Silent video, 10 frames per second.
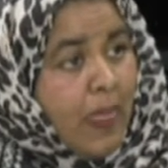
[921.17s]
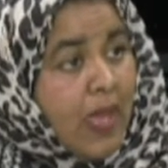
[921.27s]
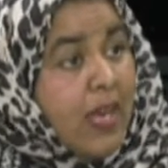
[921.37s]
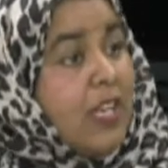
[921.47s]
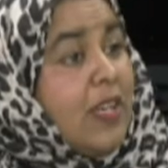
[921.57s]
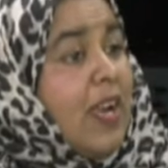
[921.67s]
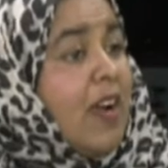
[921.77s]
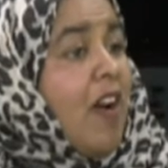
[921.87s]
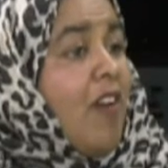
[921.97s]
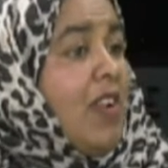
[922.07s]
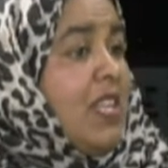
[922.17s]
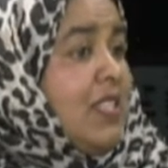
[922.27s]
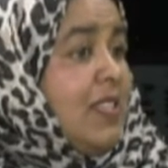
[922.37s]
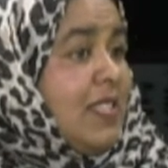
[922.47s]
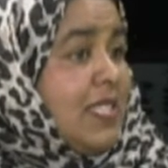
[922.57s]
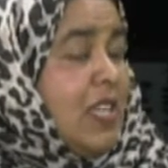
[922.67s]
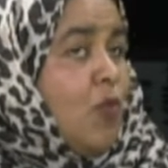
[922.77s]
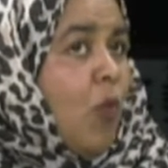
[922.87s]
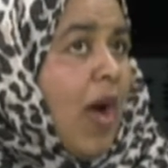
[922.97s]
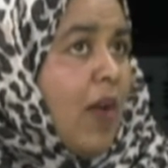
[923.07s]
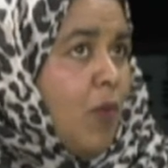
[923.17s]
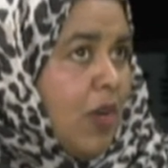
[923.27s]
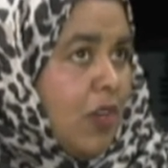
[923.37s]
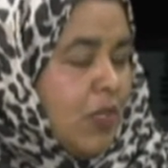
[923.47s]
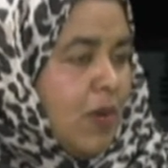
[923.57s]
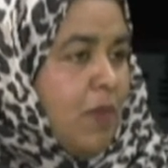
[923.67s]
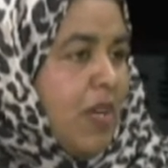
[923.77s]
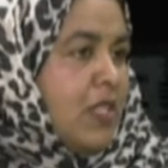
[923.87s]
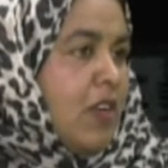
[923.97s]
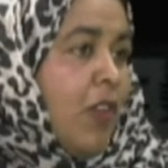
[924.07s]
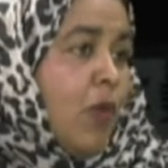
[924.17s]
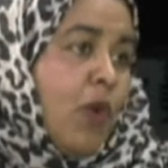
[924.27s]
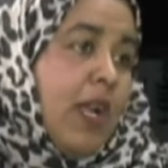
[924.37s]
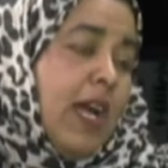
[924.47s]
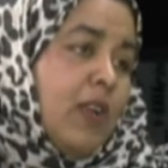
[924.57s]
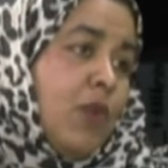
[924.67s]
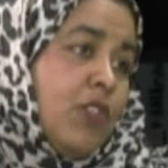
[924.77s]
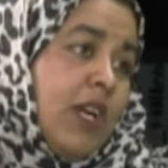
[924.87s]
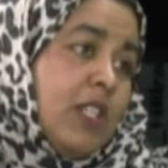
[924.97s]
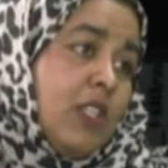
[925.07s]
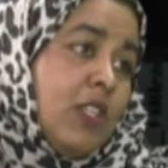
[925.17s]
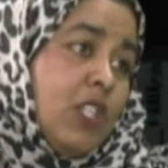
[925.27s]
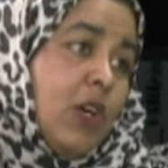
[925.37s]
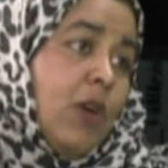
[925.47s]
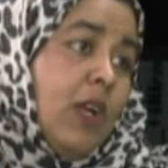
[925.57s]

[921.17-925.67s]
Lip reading: And I can't really see why we're not doing, because on the one hand, we're trying to show